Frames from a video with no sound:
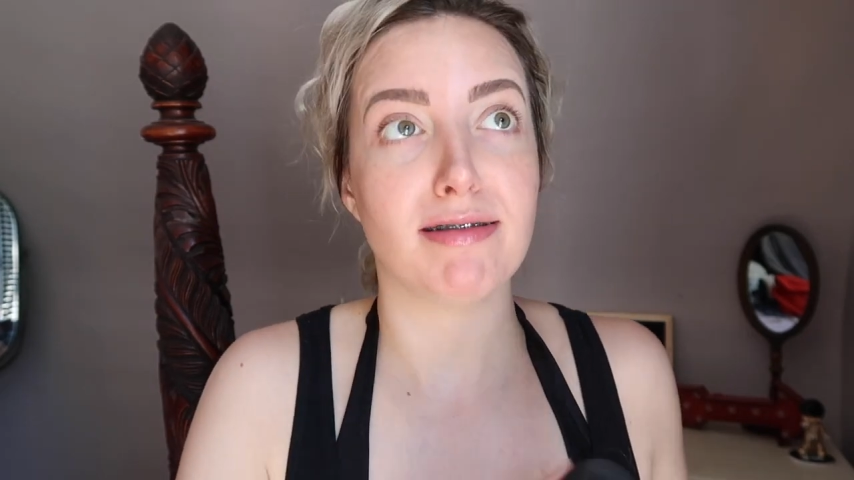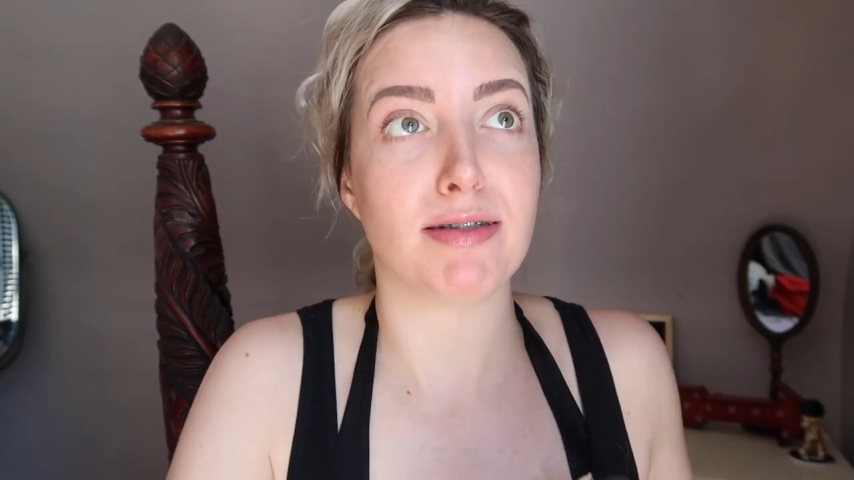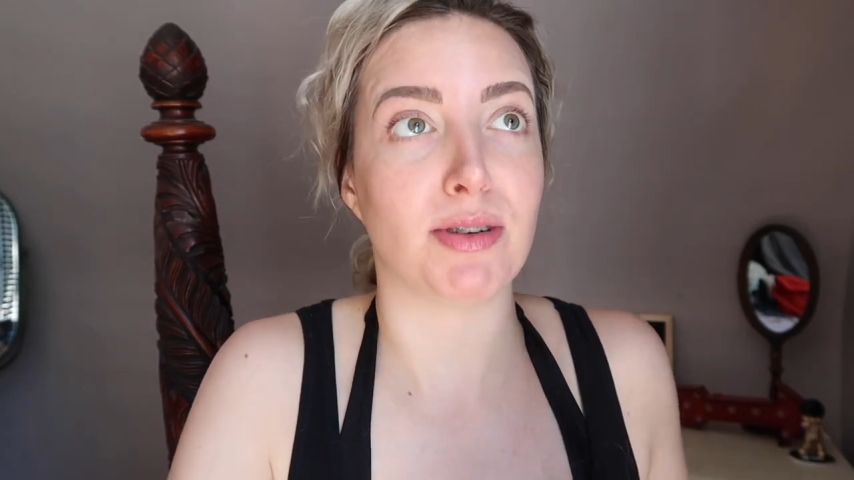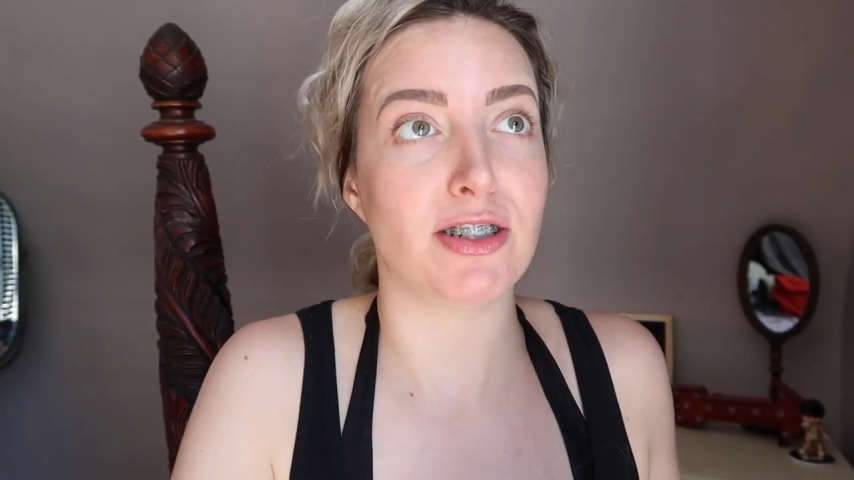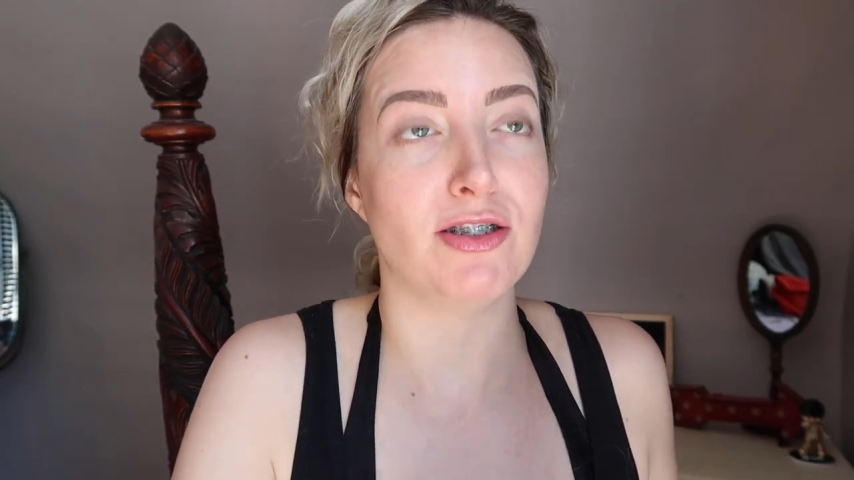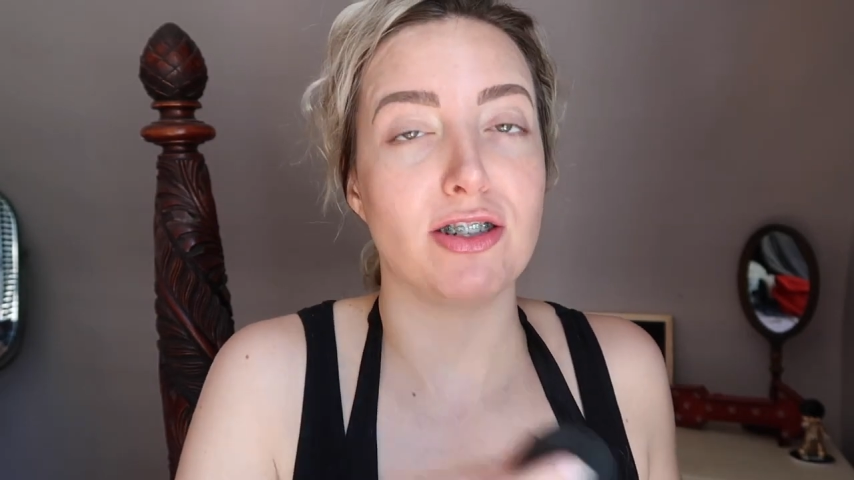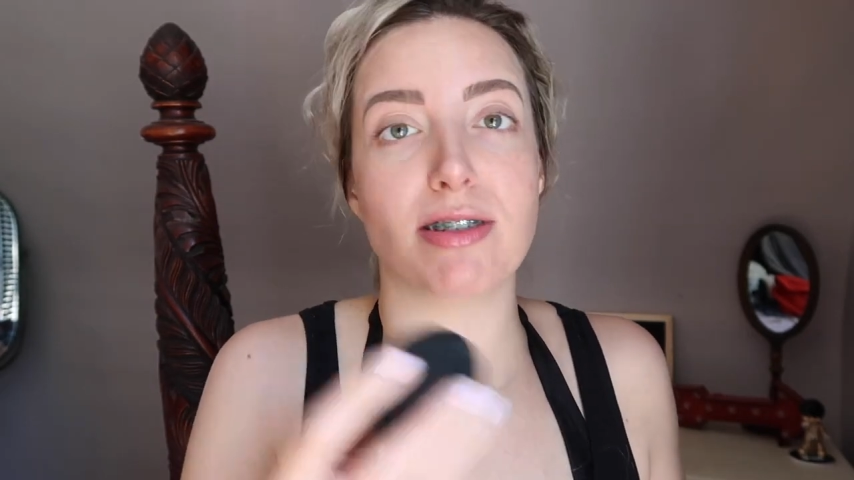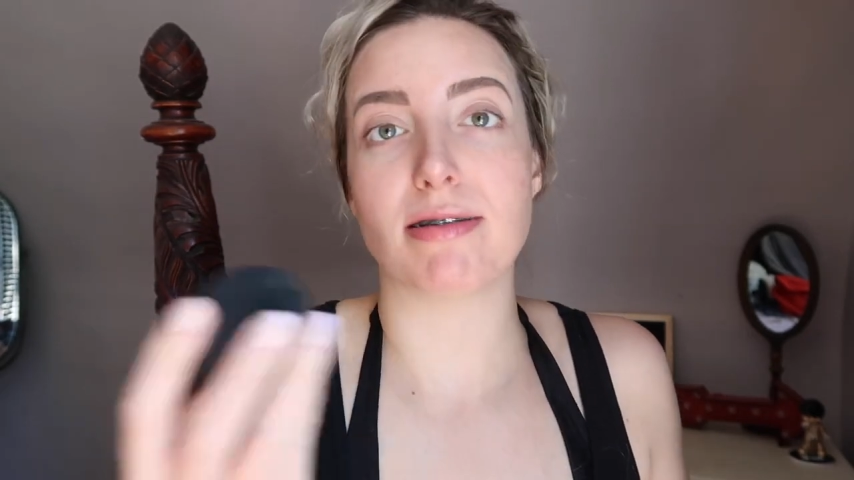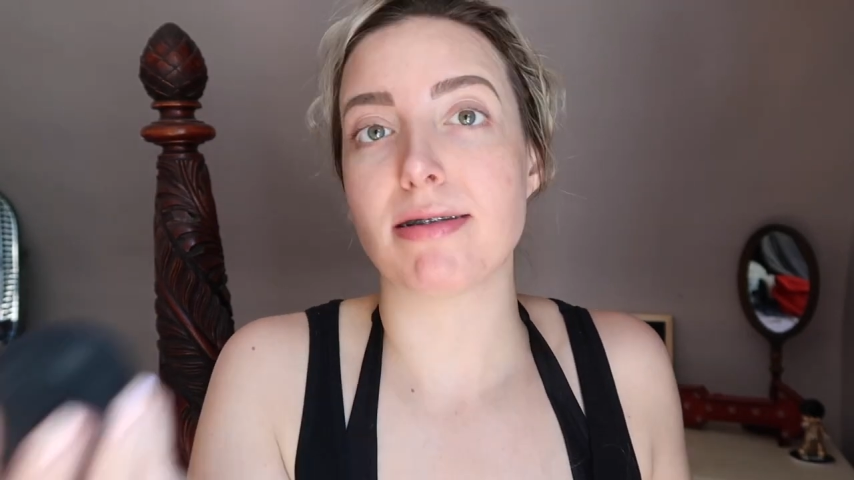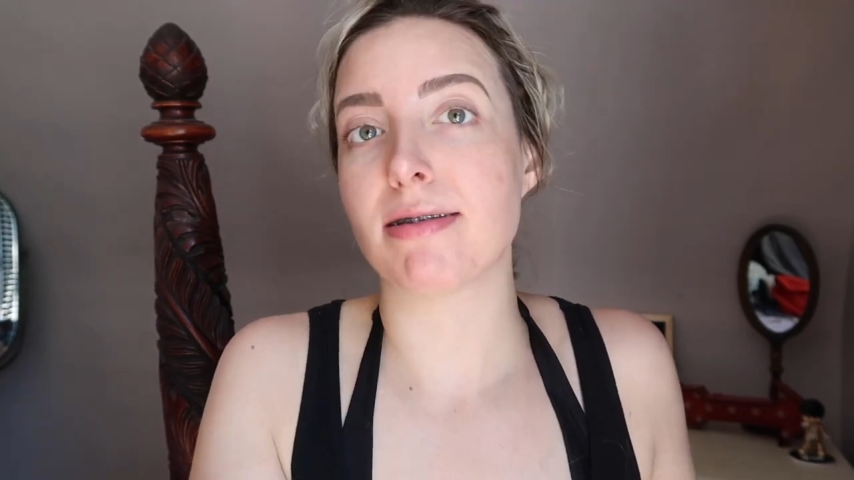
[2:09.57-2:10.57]

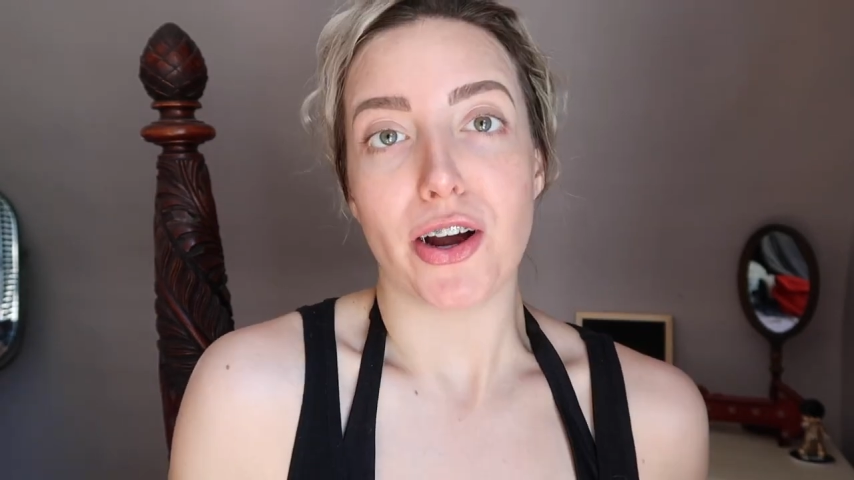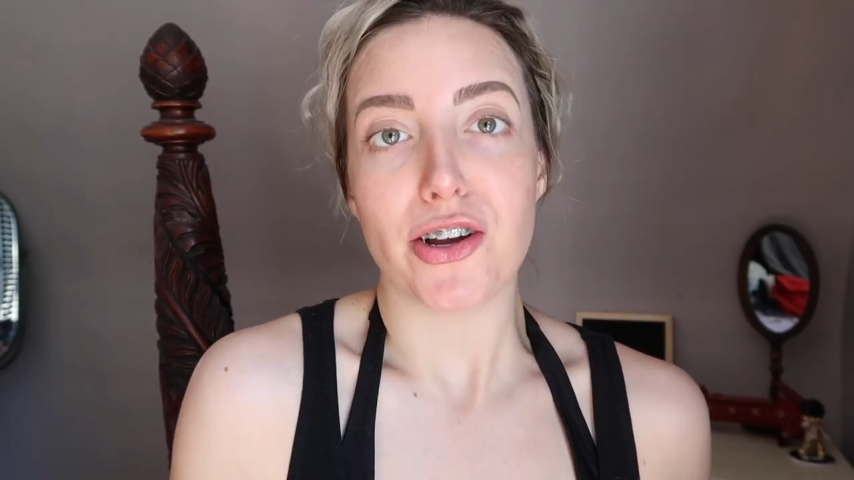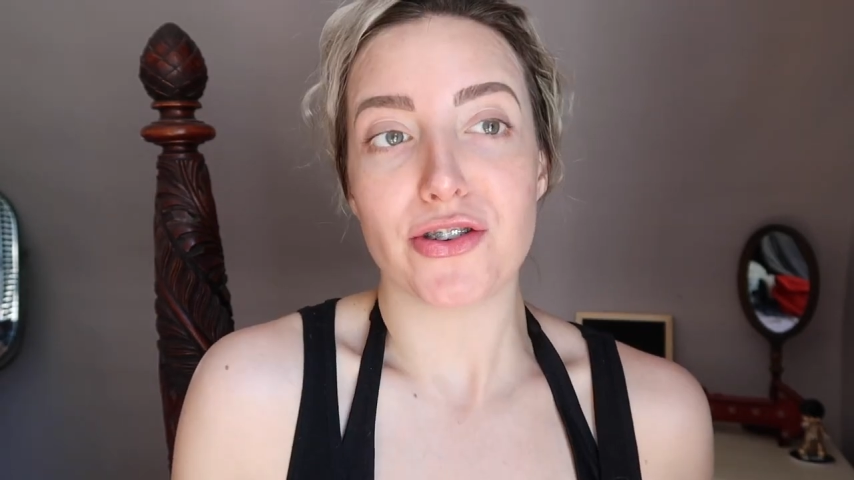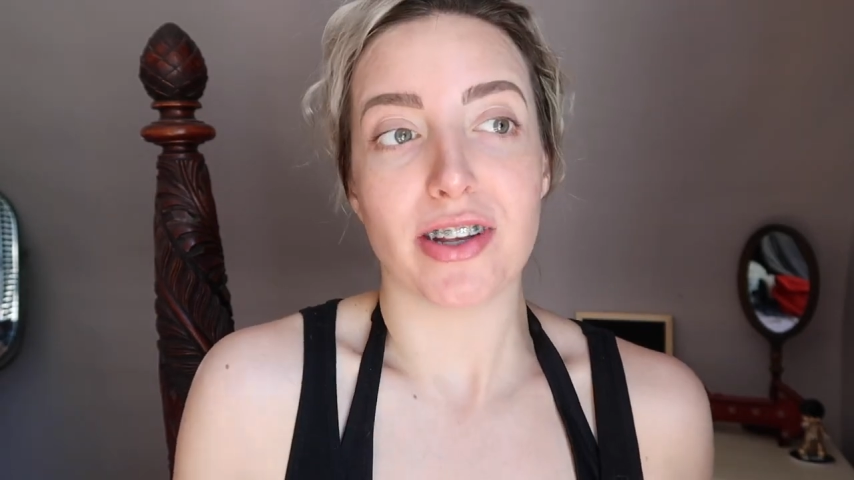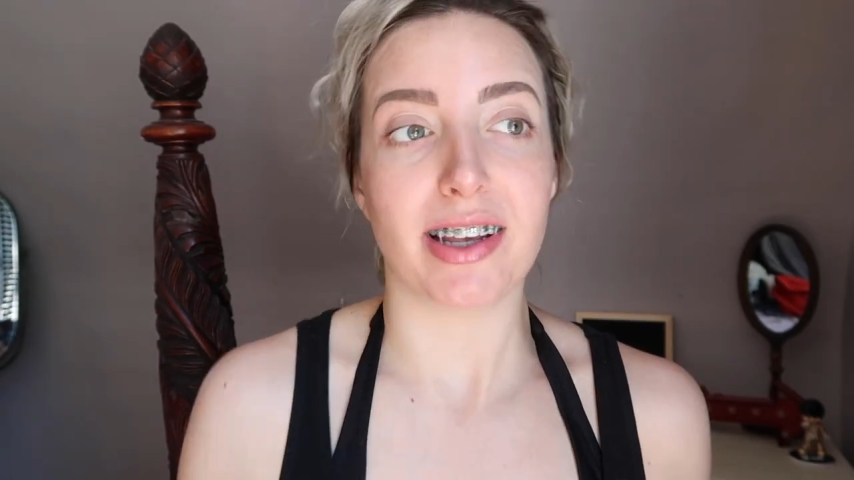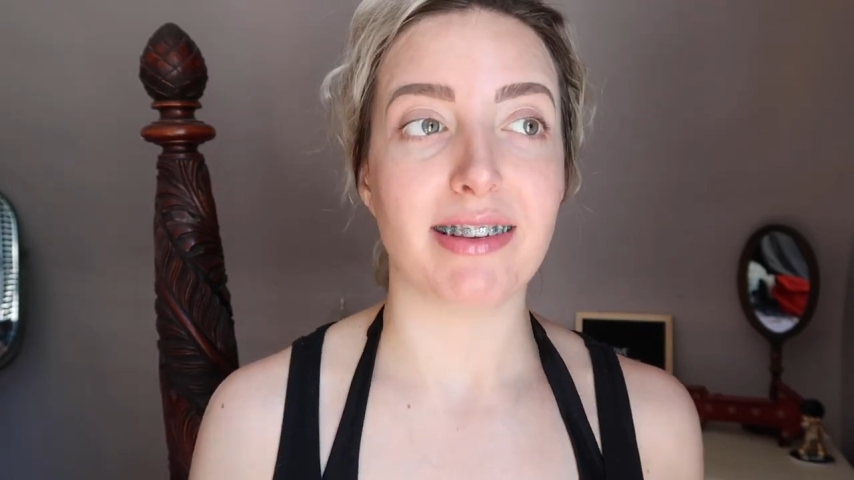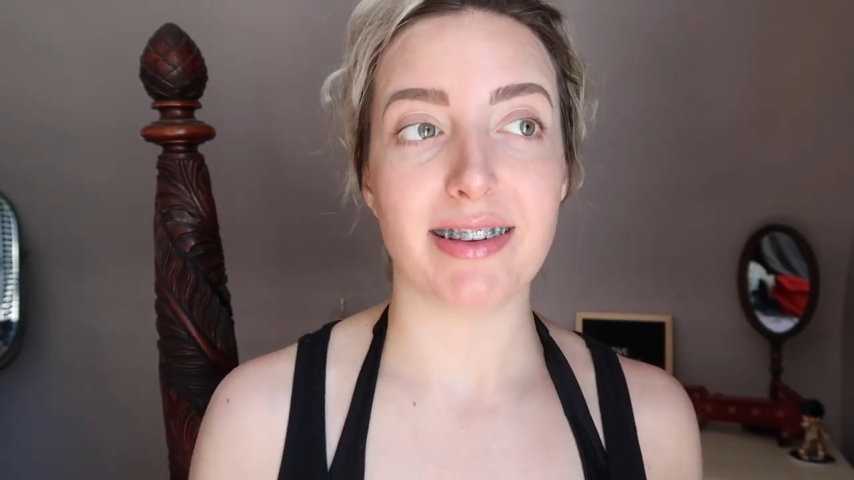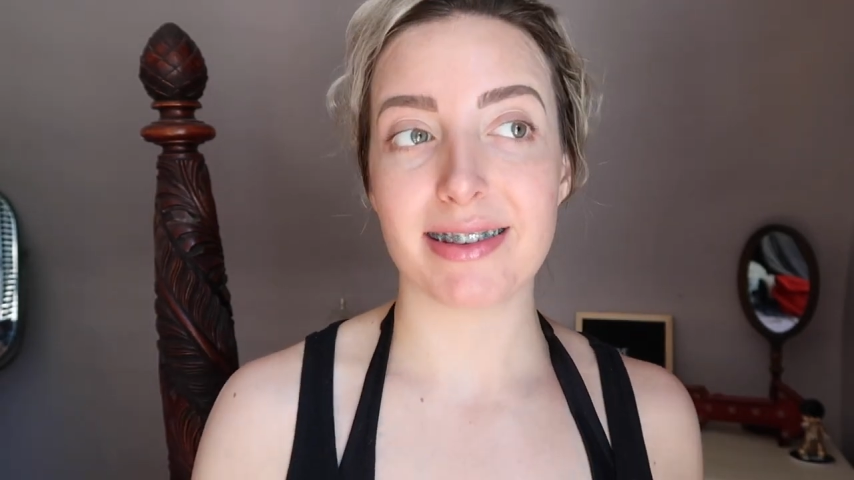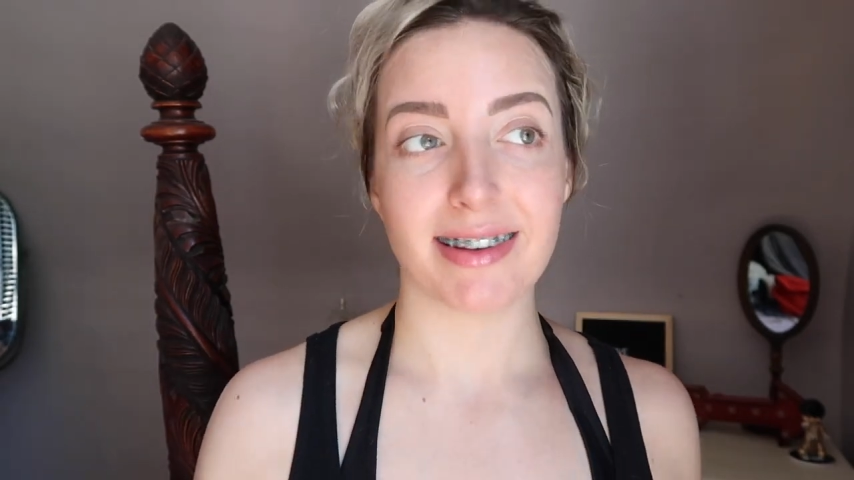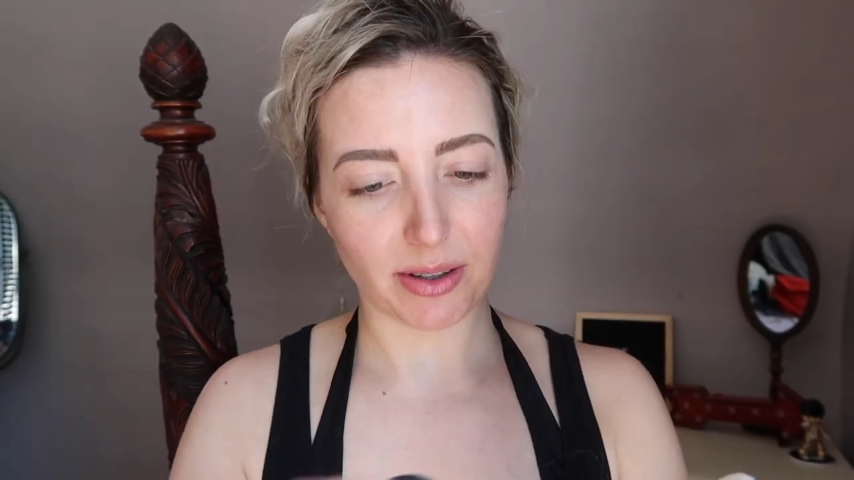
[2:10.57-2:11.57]
sponges, brushes.